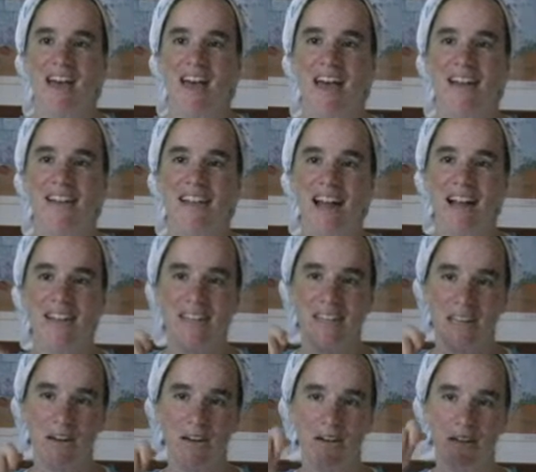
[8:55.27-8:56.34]
and that
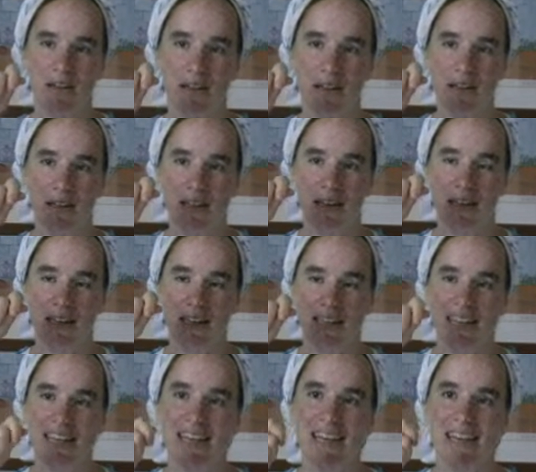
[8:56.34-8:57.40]
tear is the
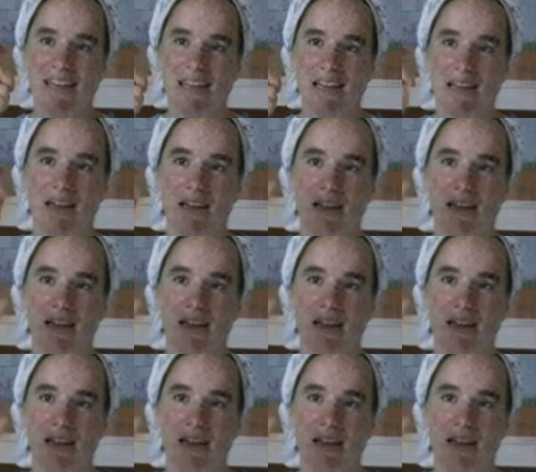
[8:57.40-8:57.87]
key